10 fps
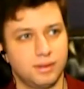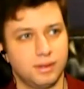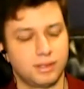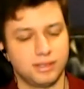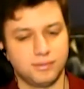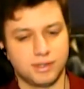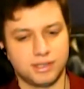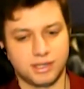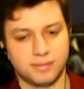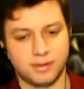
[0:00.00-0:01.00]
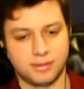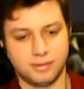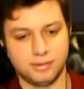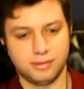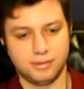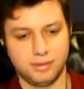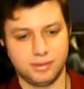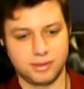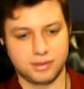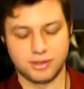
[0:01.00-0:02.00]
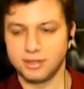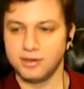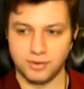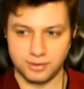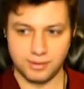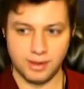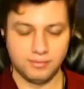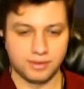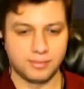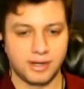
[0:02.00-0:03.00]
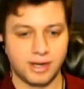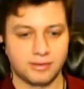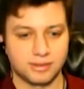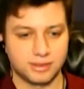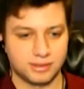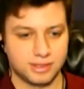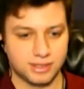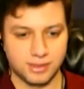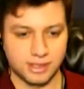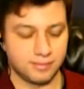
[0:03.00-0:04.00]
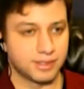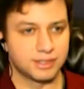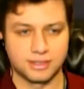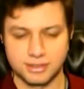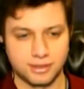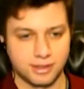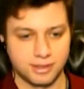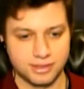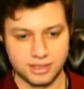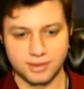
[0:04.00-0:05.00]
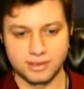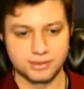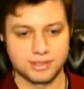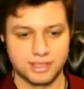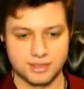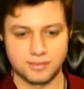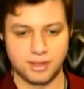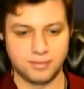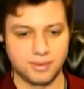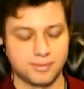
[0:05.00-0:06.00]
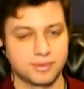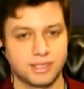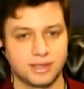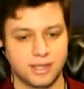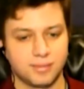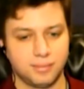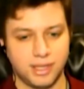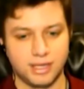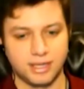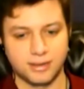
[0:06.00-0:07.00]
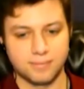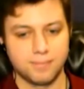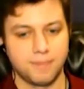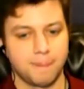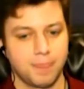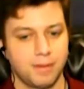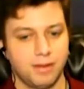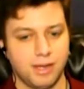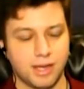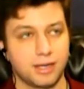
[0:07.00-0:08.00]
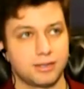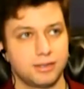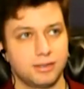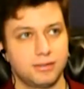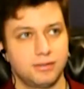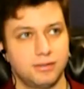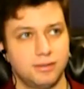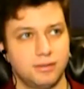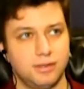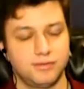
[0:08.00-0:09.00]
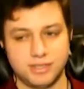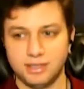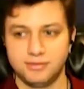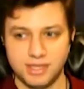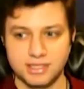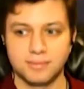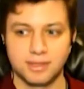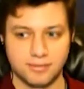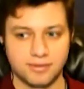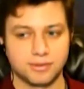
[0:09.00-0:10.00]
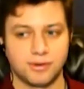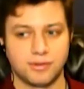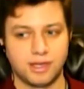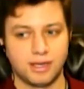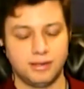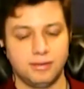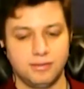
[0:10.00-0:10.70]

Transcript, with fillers: I did want to talk about. So I think you've written about how sequential, I mentioned this earlier, sequential decision problems and like planning. And you've, sa- you've said something of the sort that